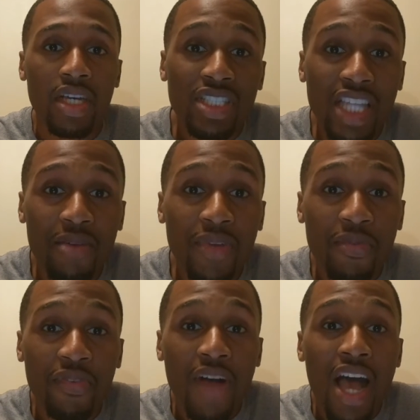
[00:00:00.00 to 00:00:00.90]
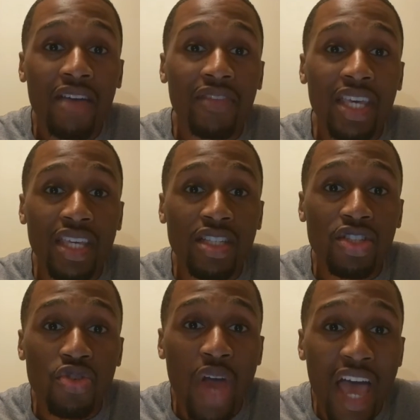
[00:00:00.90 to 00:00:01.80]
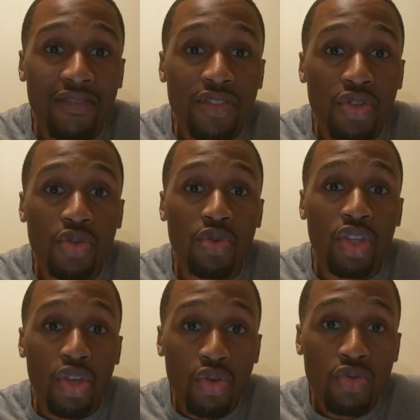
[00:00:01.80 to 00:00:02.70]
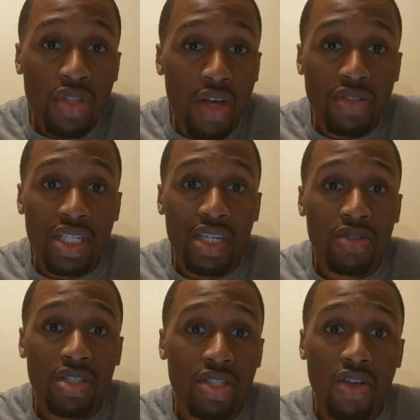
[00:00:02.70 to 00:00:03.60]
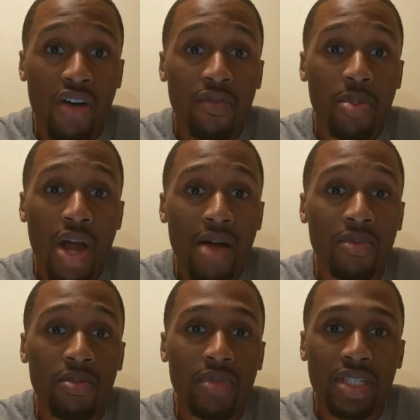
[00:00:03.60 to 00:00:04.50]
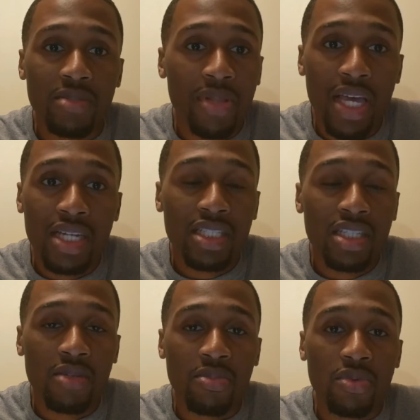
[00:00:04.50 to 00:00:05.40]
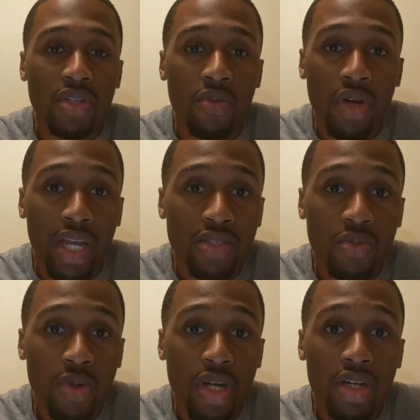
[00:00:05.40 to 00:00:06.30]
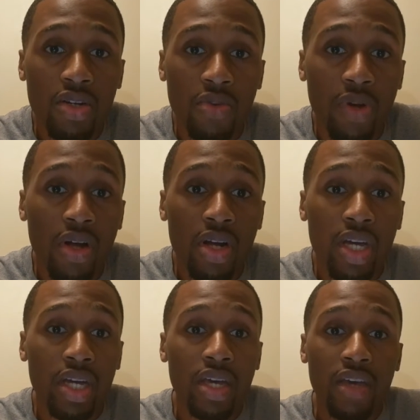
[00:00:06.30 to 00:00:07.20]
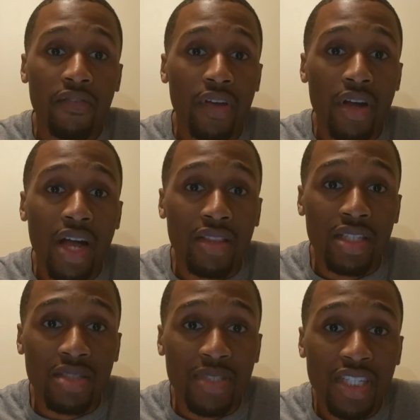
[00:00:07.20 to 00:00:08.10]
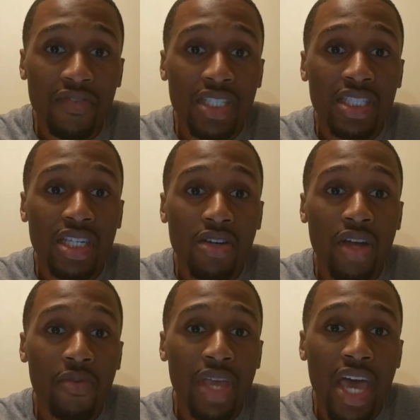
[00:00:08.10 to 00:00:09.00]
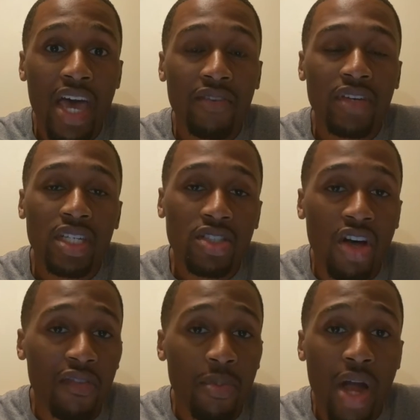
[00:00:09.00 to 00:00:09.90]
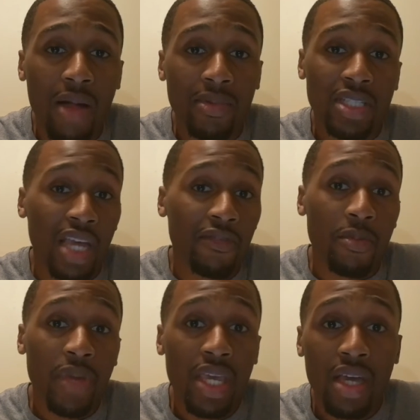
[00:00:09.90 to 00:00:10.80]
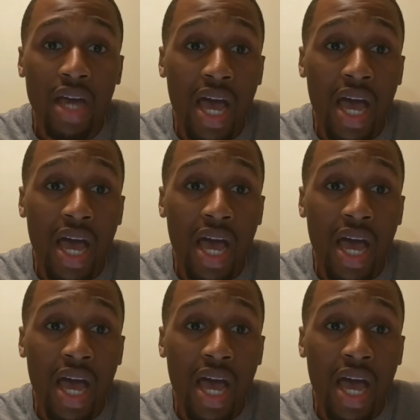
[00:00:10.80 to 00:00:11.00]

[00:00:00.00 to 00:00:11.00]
Step number 5 is you have to use those skills to solve a problem. It's plain and simple. So that's what we're going to do. We're going to figure out the specific skill that we have, solve a problem. It's like for me,